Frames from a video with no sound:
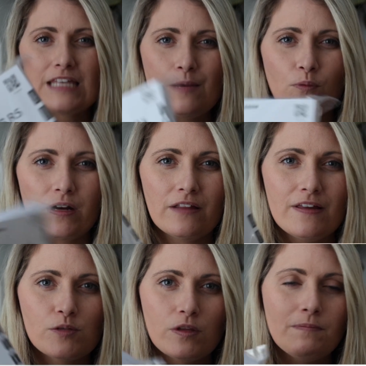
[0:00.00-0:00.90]
keep one of
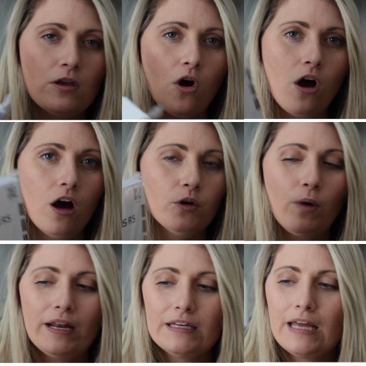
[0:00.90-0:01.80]
these with me on
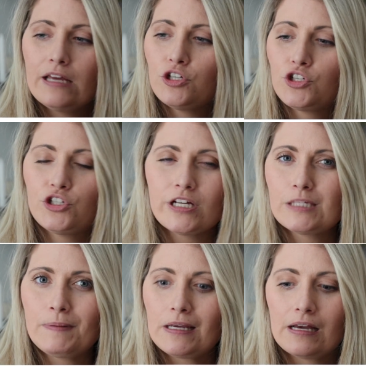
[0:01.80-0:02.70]
wedding days
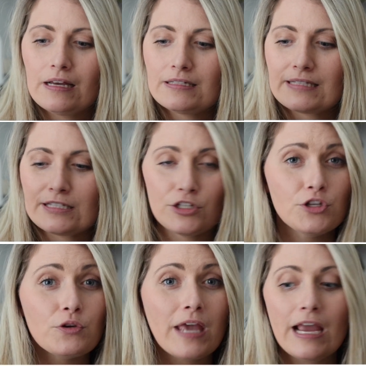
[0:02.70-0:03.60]
just because it's a
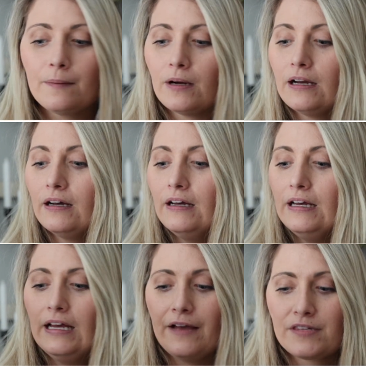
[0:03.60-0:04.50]
new camera.
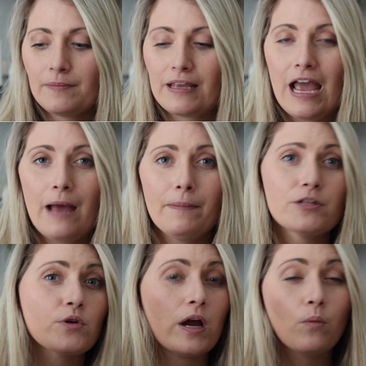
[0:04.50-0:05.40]
If something
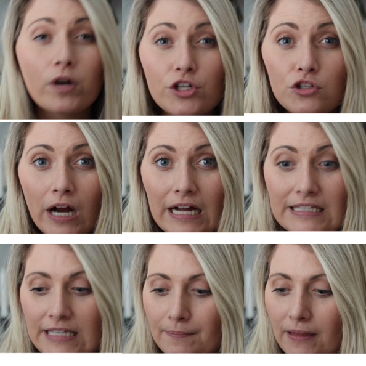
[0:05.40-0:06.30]
happens or I want to try
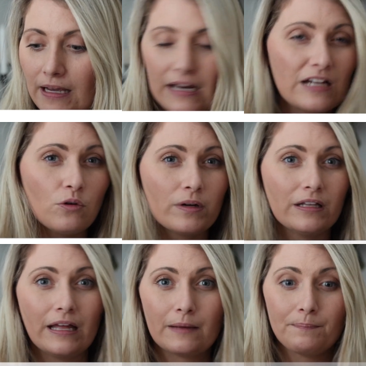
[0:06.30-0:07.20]
something and I don't want
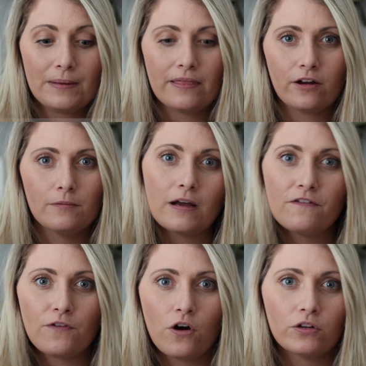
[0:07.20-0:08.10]
to like be there on my
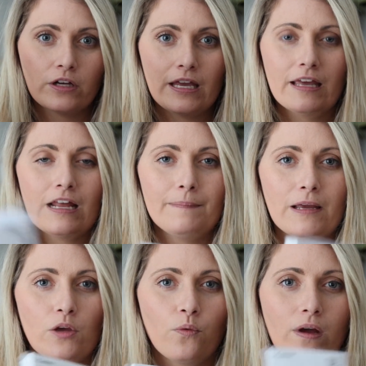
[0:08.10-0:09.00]
phone looking it up,
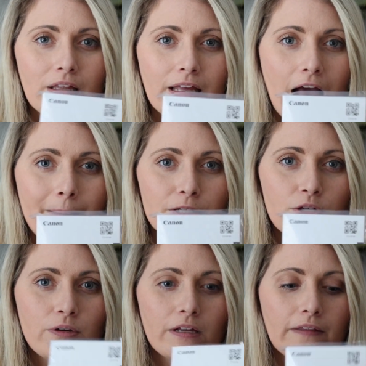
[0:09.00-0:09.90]
I can quickly hop
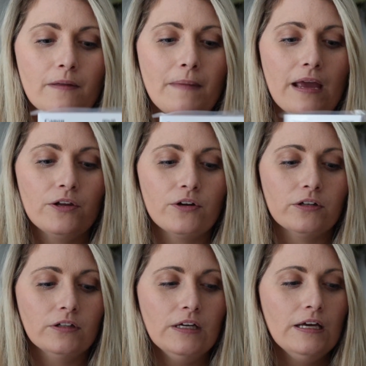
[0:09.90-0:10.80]
to it in the manual.